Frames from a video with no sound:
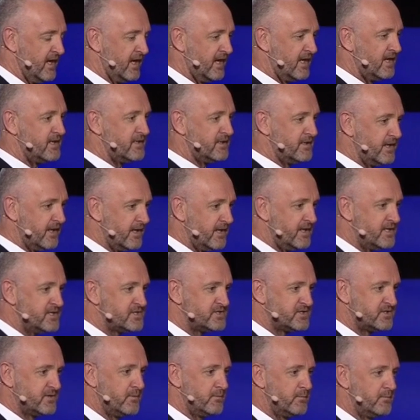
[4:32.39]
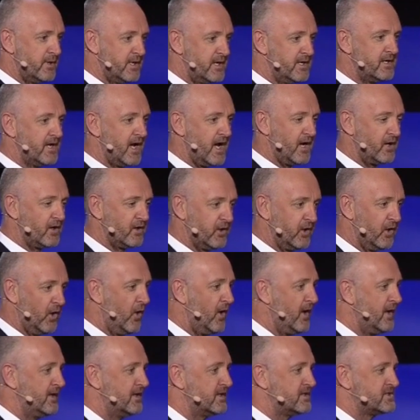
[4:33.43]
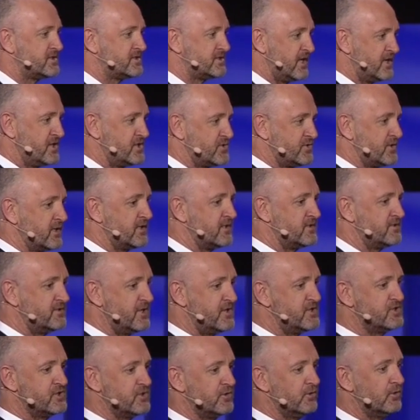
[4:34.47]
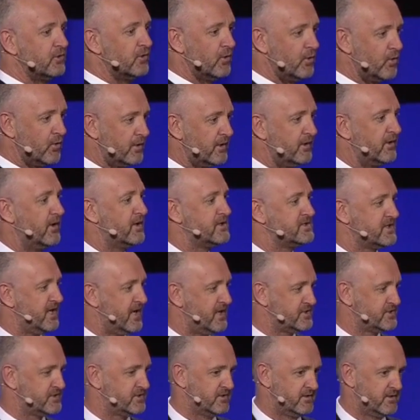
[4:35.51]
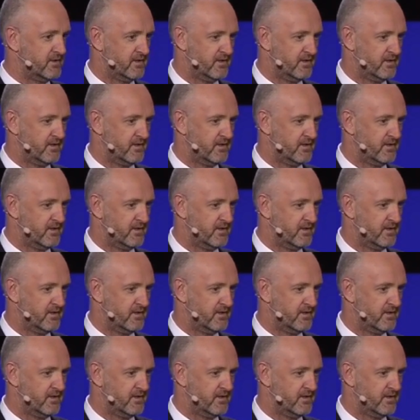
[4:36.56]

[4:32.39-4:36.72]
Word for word: it needs to meet a client-centric digital organization.